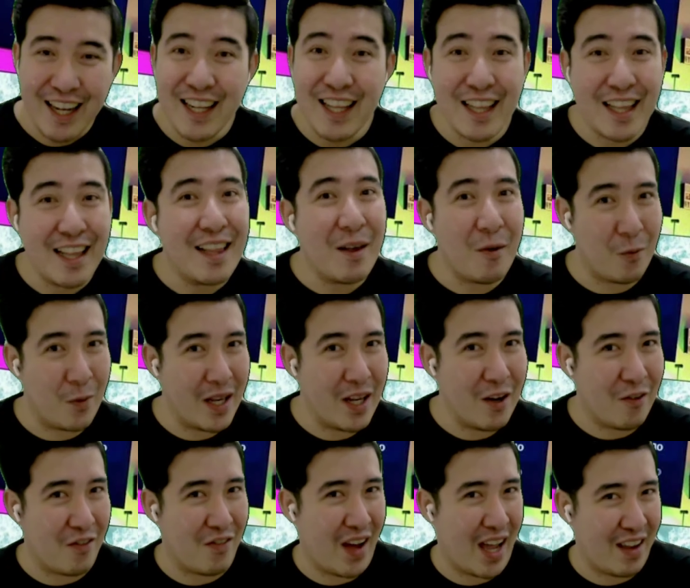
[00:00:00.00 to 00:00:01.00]
This is a
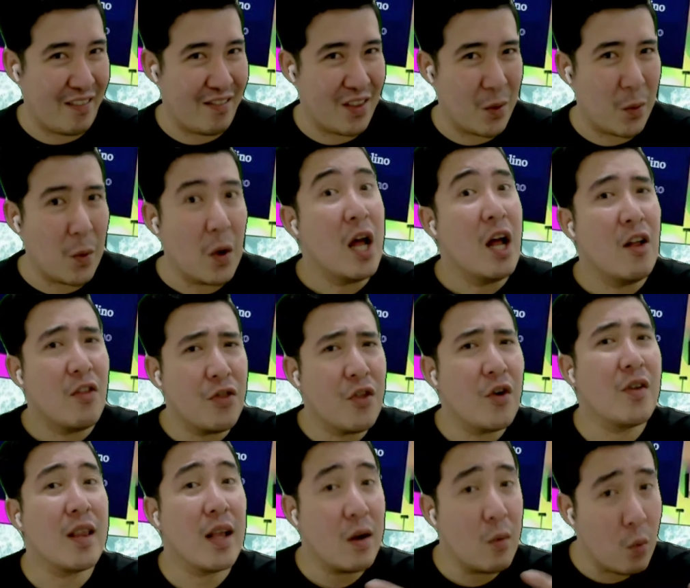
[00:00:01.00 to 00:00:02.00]
winner vibe though.
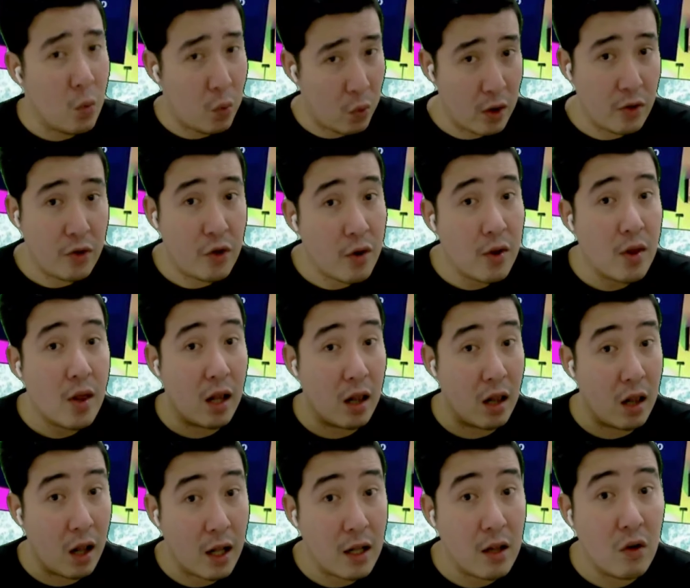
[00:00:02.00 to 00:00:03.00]
There's a there's a
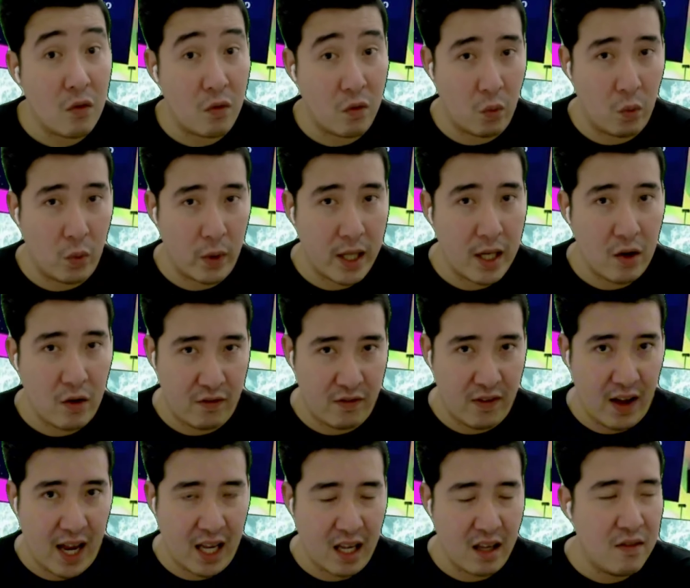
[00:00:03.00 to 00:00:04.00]
lot of winner
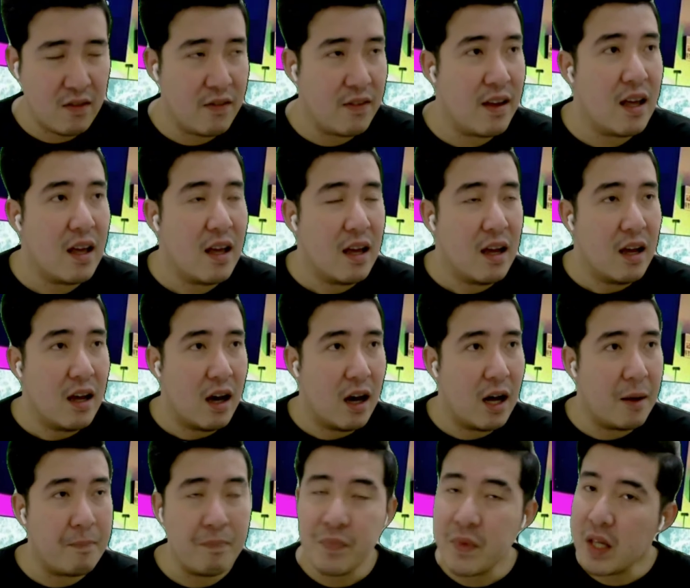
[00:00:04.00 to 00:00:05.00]
vibe
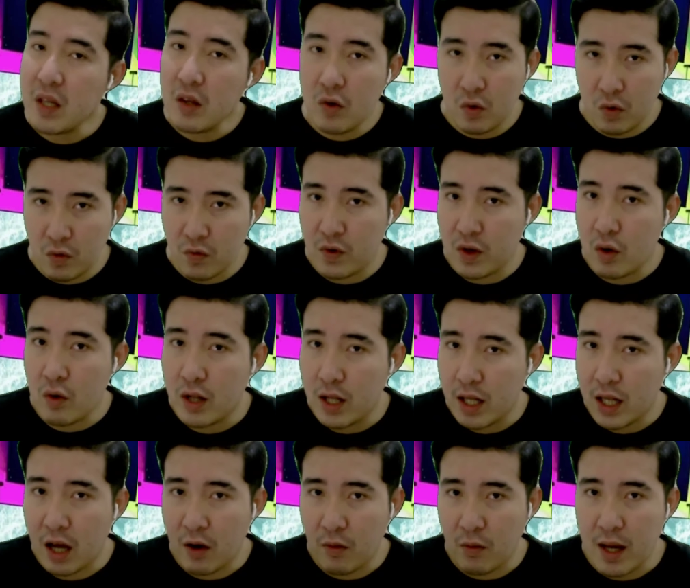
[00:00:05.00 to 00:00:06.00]
um in Eurovision
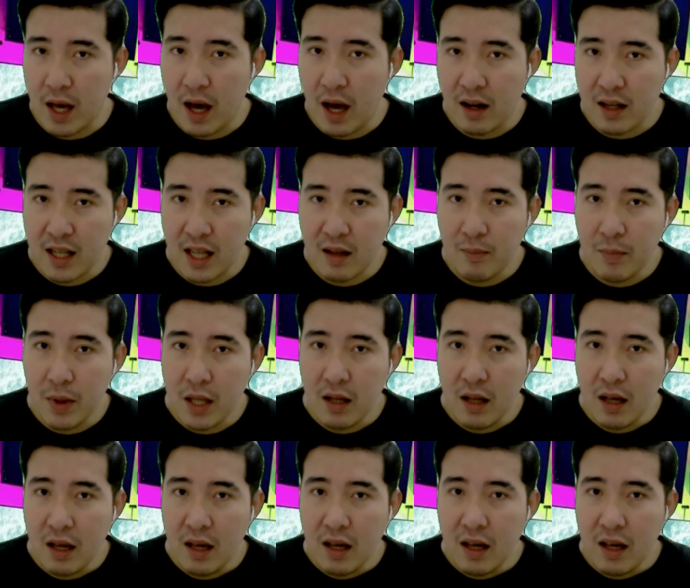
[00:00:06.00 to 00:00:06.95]
that I reacted, but